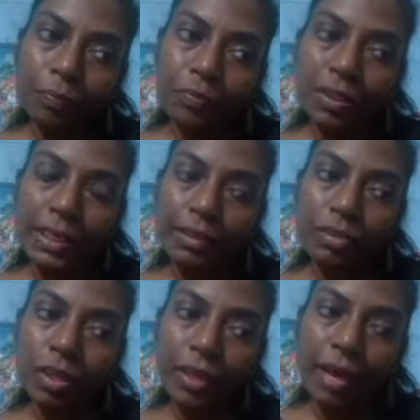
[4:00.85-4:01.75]
the child is
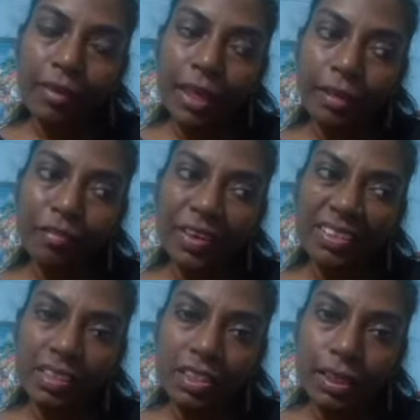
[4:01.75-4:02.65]
not having any
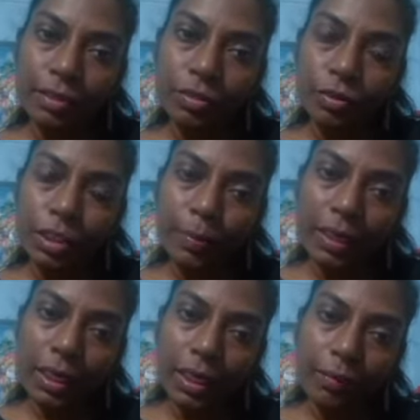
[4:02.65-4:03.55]
friends. The child is only
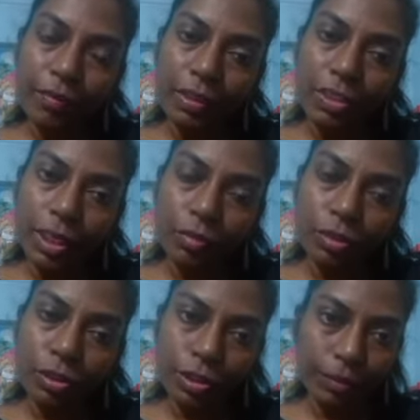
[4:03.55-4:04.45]
spending time with the shadow
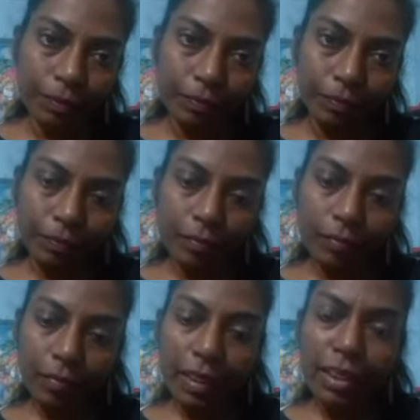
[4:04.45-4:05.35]
teacher,
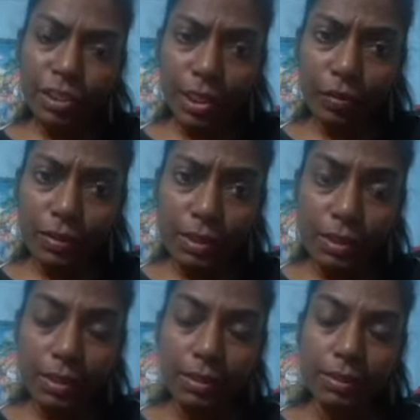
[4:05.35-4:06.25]
shadow
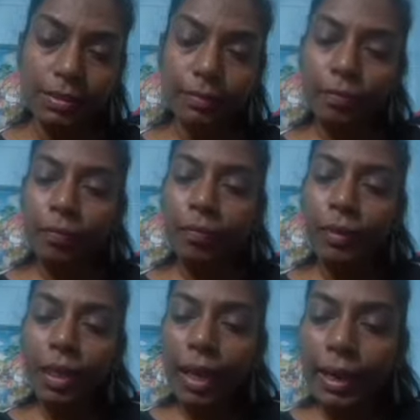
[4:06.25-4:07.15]
assistants.
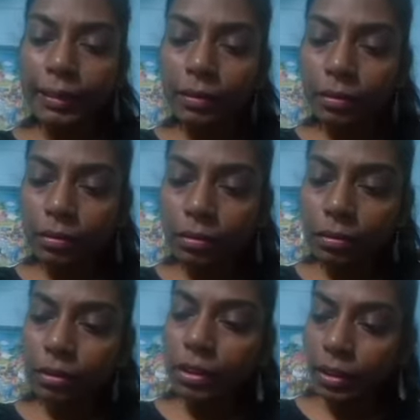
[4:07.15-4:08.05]
And
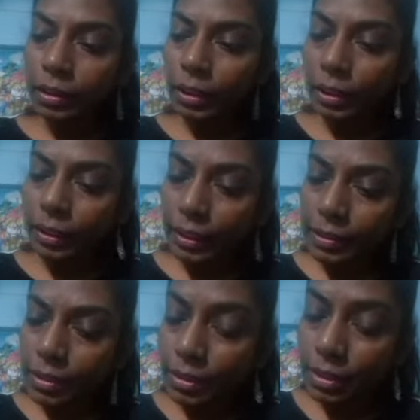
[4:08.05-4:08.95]
here the correct
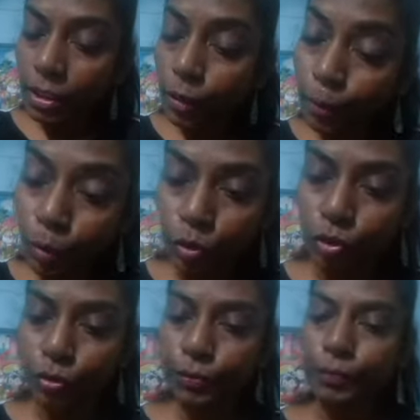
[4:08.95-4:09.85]
answer is
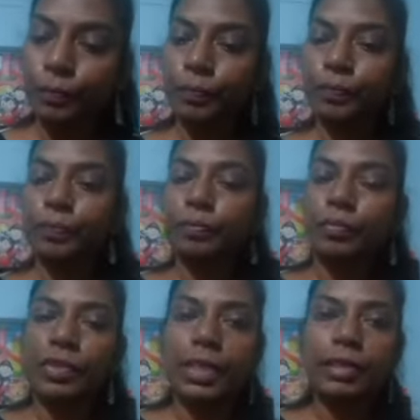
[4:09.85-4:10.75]
both.
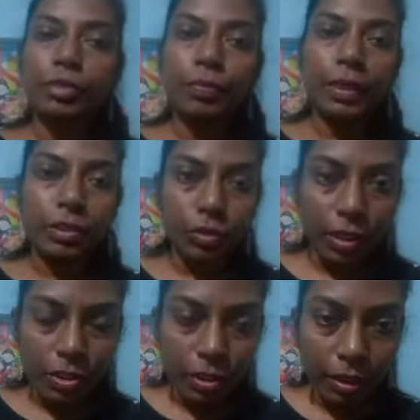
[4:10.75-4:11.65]
The child should be
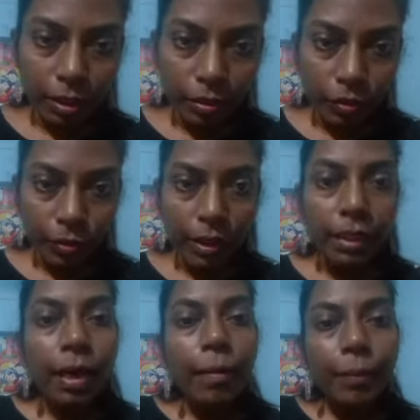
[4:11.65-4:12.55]
educationally included,
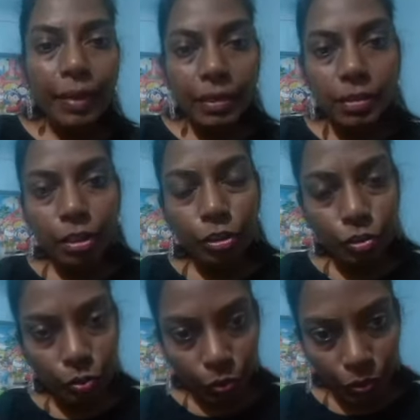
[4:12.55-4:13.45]
plus
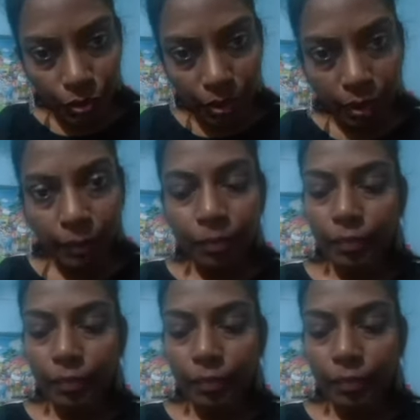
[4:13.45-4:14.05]
socially